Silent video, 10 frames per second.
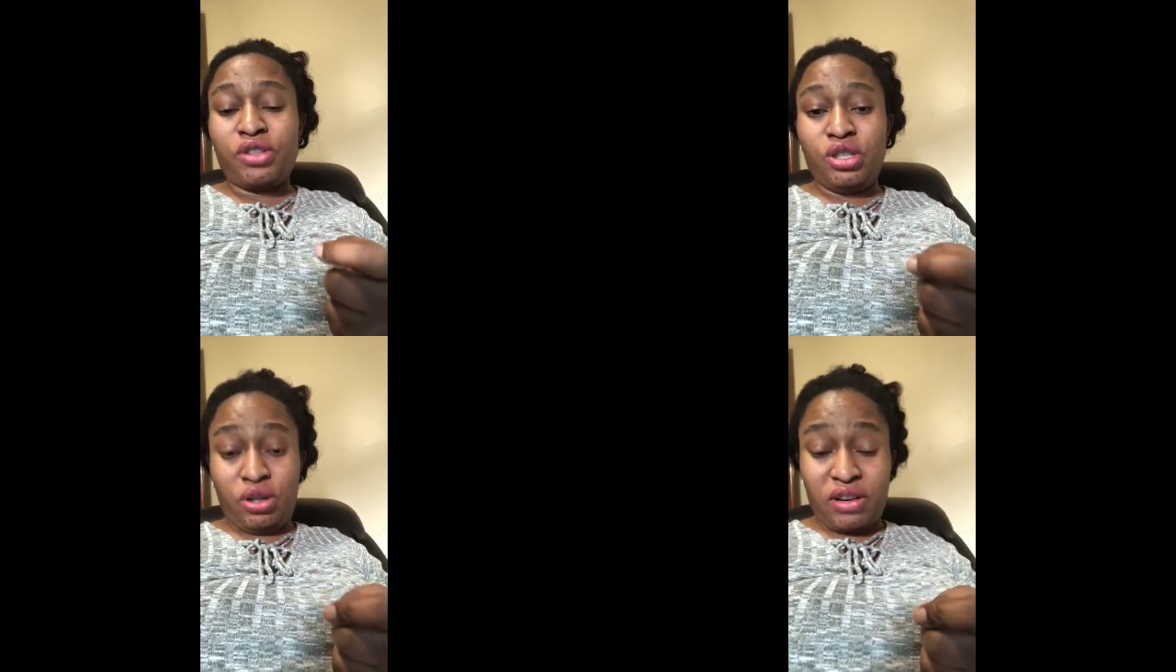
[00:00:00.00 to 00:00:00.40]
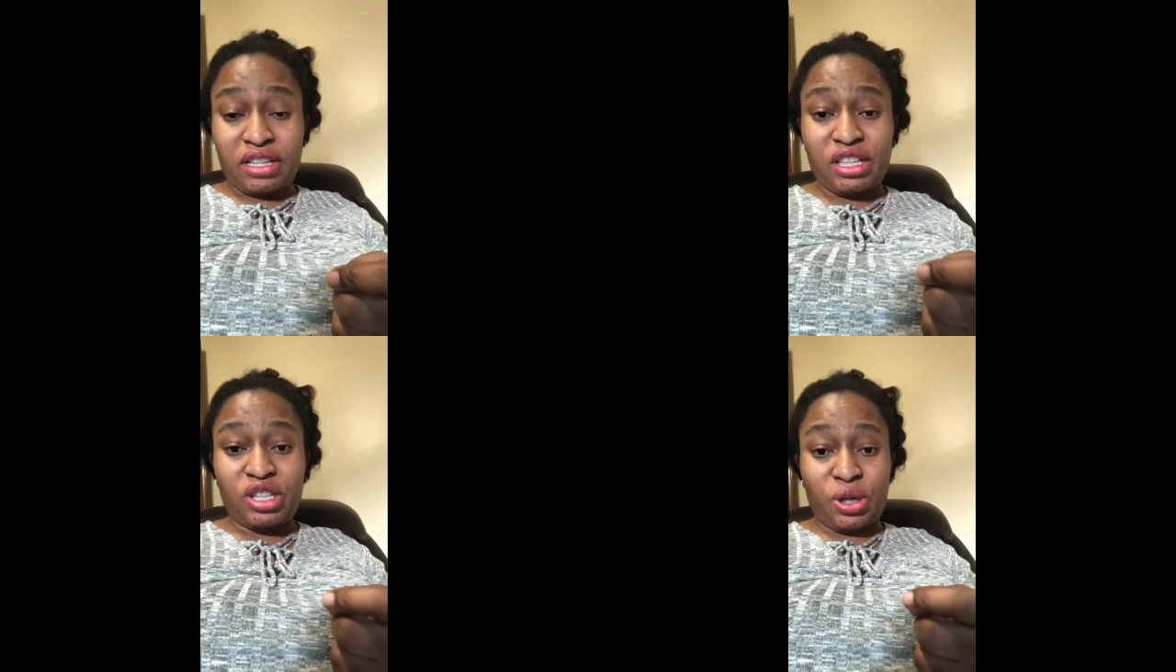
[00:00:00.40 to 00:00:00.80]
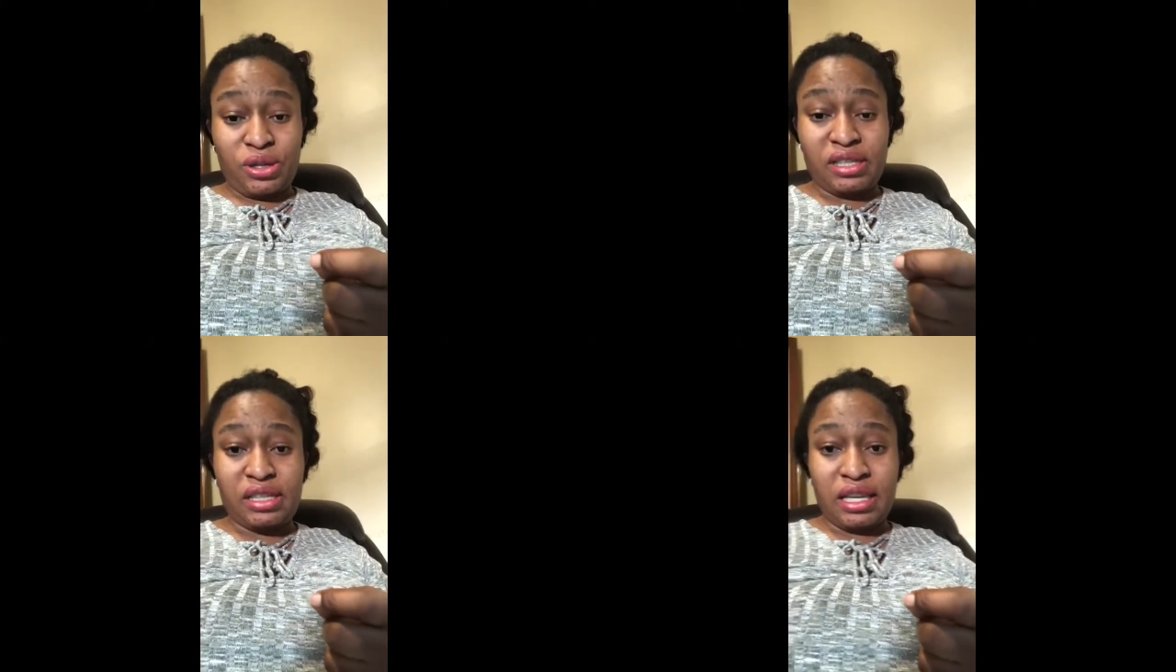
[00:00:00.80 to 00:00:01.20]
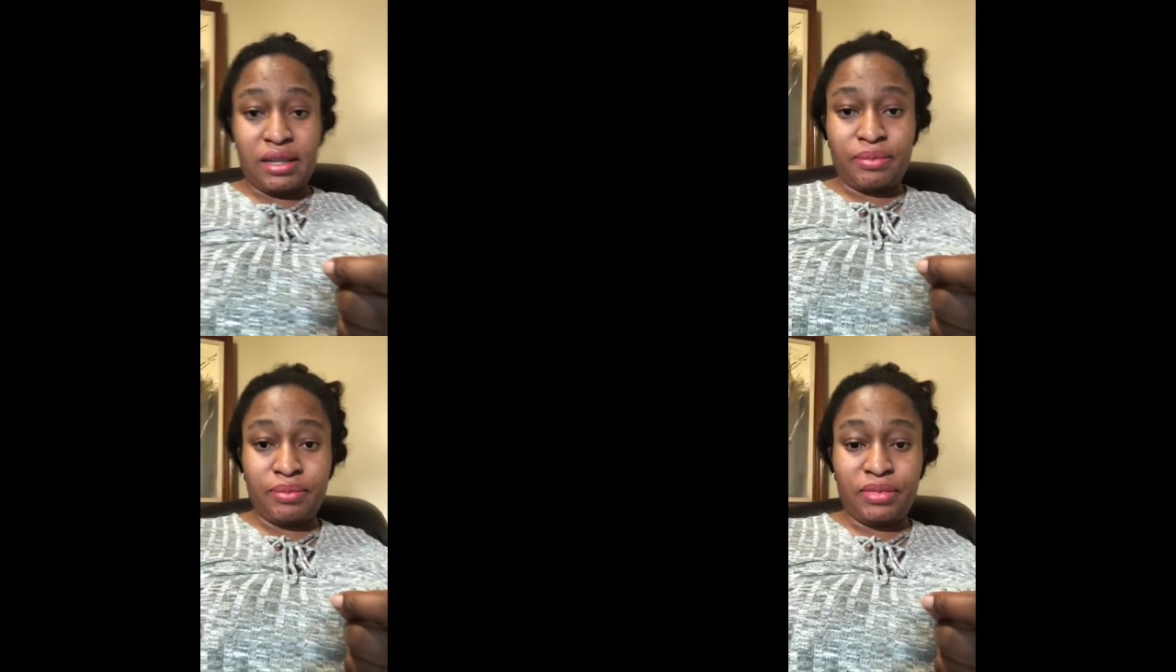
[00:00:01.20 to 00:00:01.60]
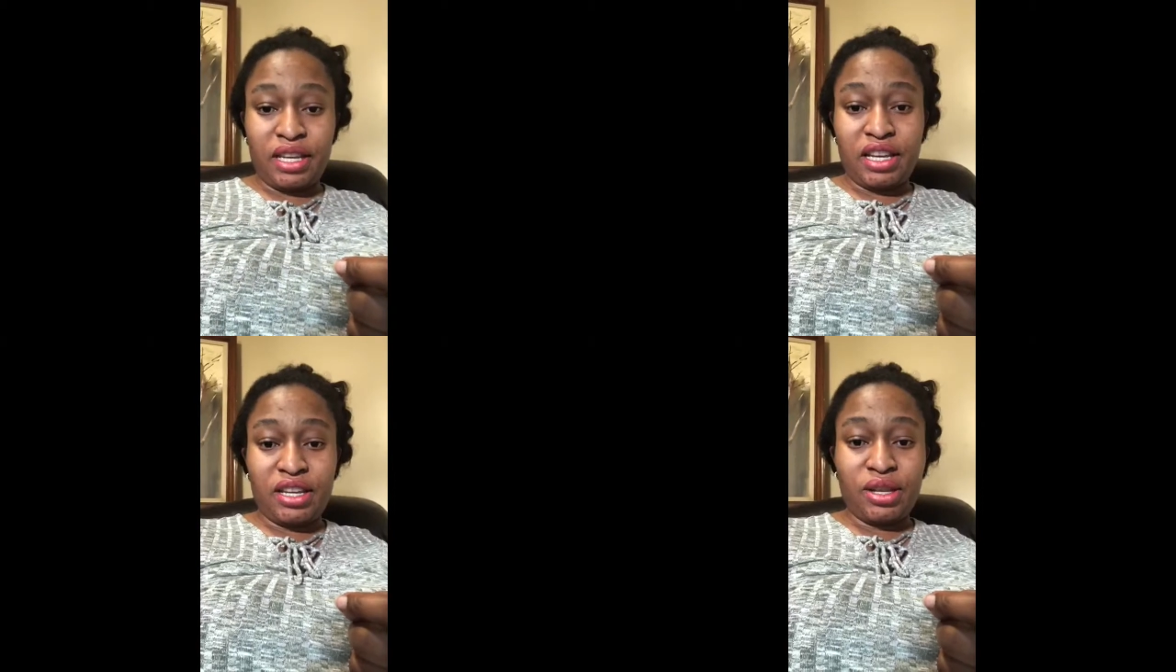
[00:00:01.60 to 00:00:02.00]
Dorothy Johnson.
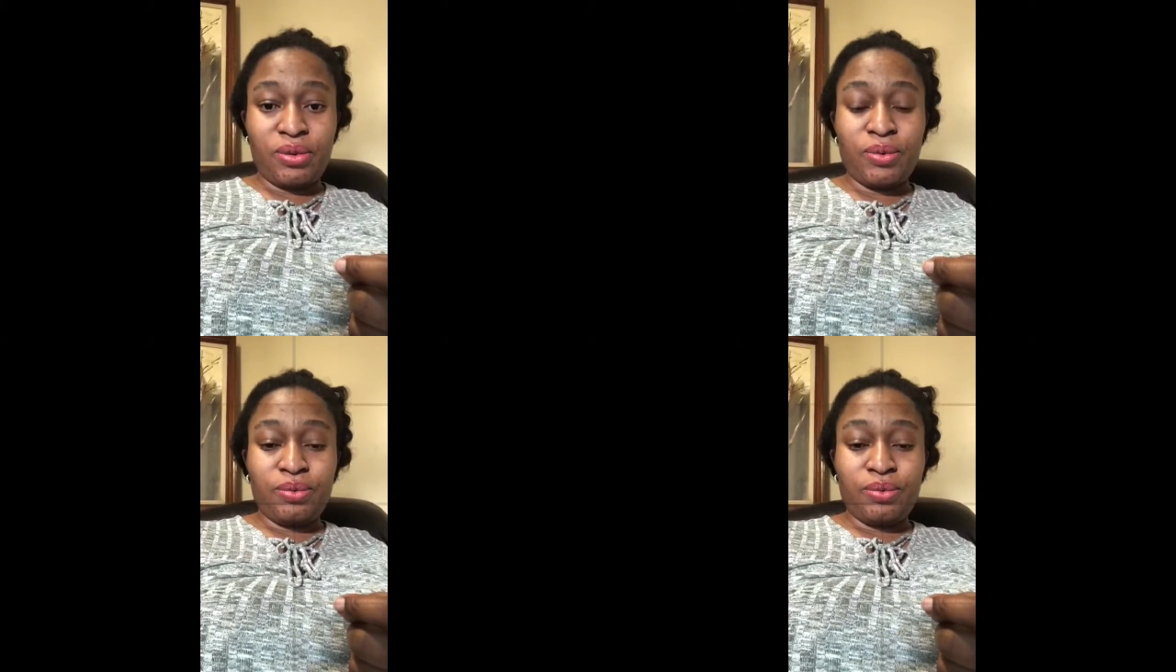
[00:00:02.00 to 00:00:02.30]
Thank you.